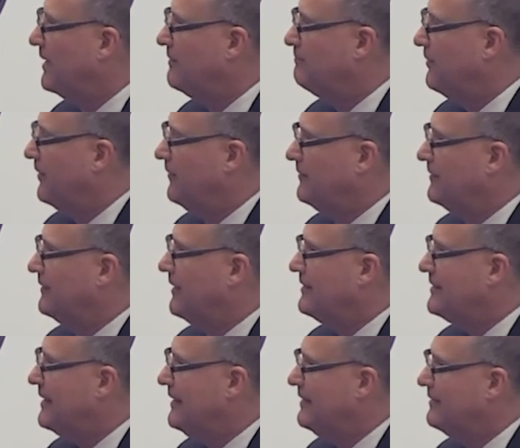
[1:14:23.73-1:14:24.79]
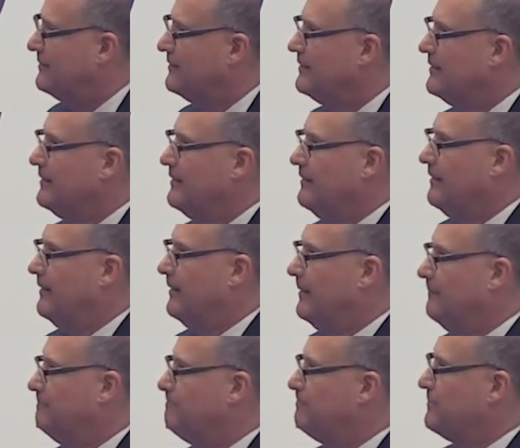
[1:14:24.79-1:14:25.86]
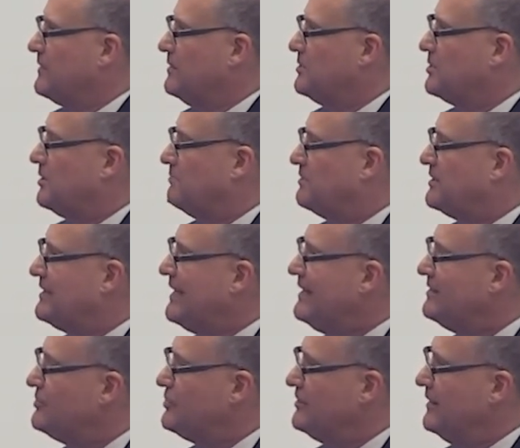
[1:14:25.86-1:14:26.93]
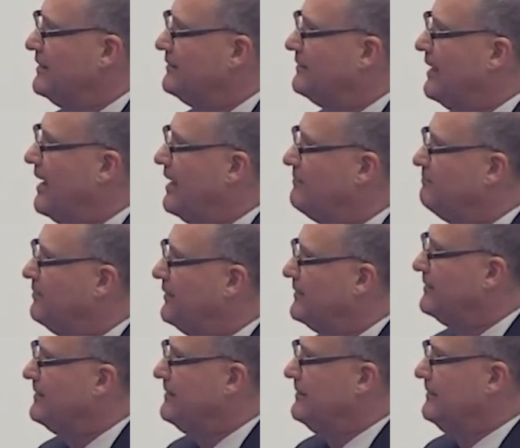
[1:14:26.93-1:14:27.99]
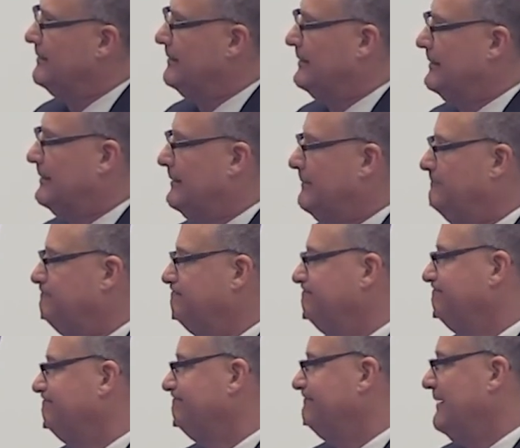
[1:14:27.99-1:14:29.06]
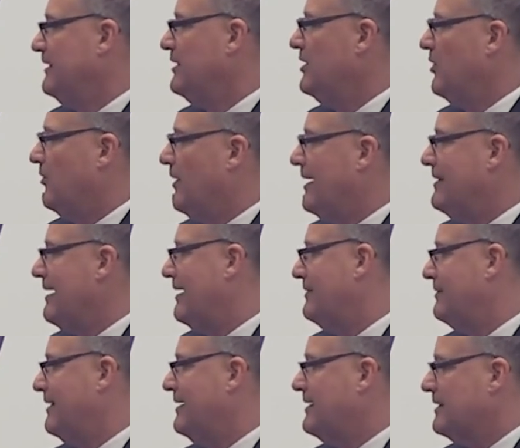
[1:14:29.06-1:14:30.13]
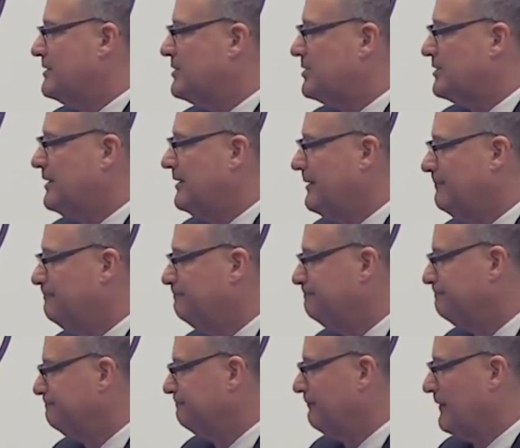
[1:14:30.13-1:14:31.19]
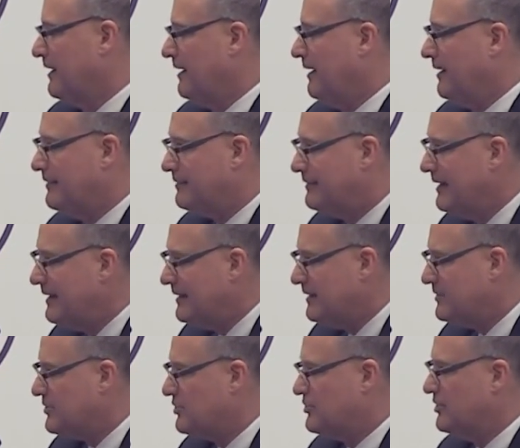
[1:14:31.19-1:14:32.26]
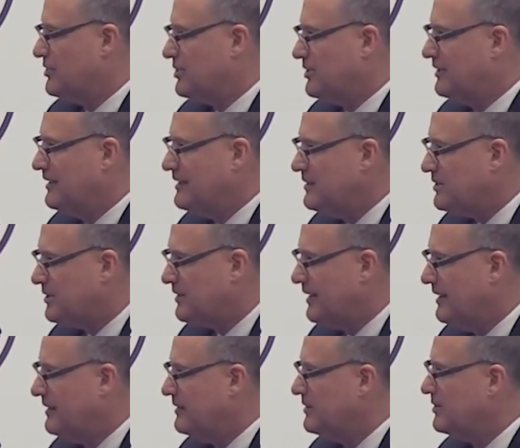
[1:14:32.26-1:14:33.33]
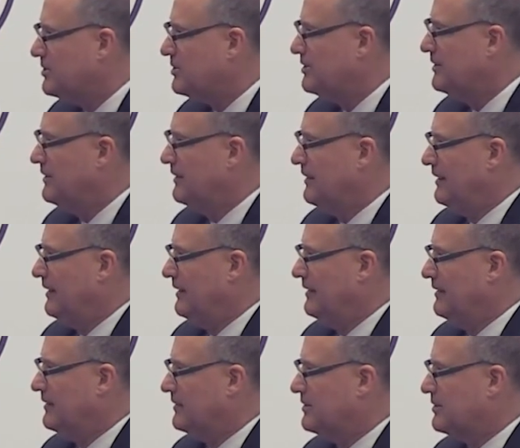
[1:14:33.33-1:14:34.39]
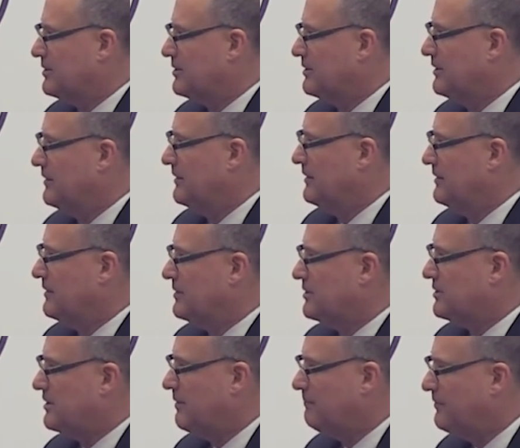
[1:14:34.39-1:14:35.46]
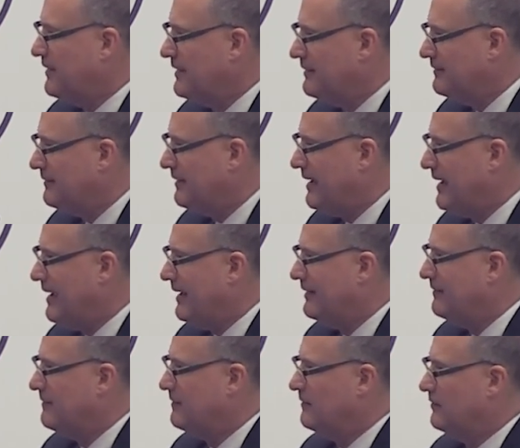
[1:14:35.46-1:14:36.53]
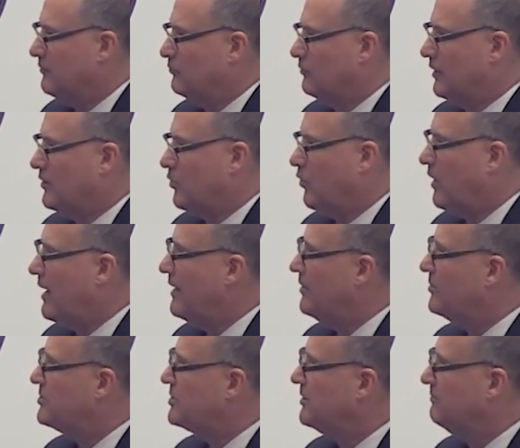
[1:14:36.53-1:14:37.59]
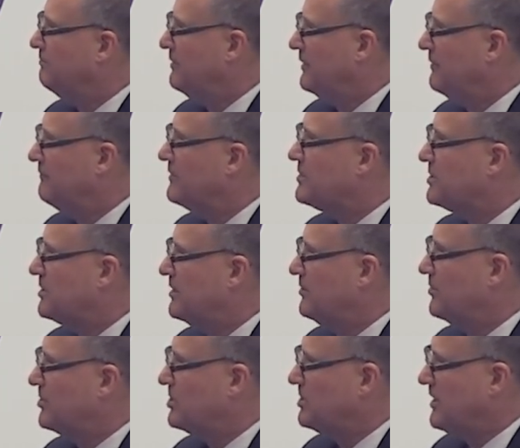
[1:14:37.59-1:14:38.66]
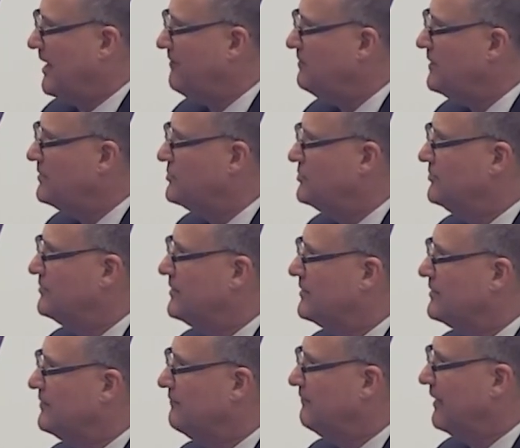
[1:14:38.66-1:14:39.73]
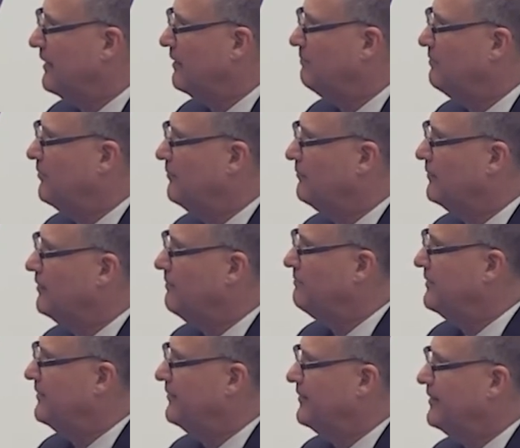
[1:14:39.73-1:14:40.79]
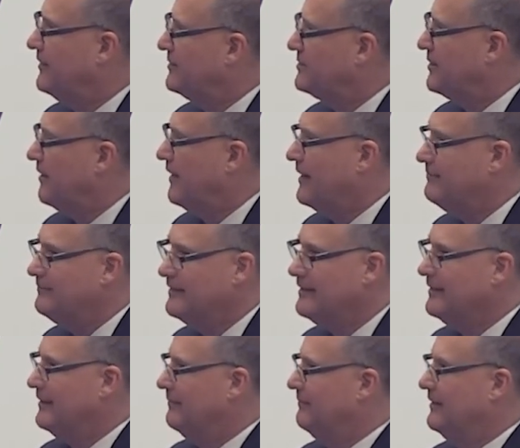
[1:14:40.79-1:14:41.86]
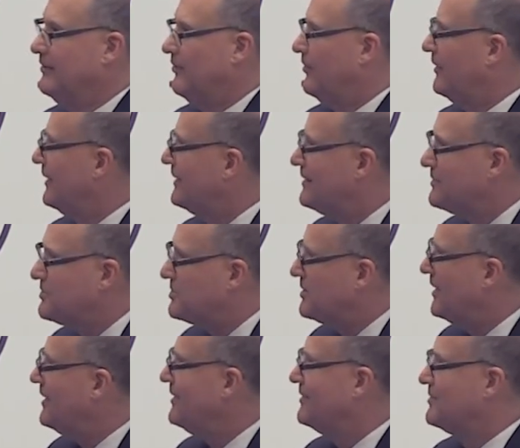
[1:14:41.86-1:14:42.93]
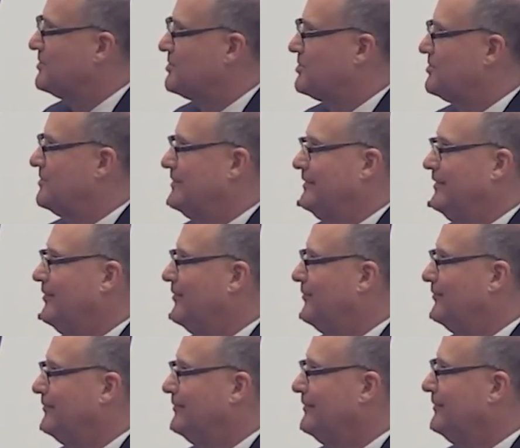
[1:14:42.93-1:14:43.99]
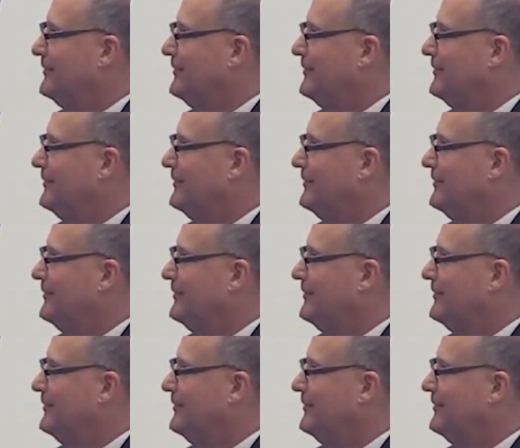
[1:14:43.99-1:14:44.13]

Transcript: my part, and I can't um, substantiate that, but, um, you know, I, I think it's... Um, I think it's just these things, it's something that requires a bit of a skill set that you can develop over a period of time. I mean, all I can say is, you know,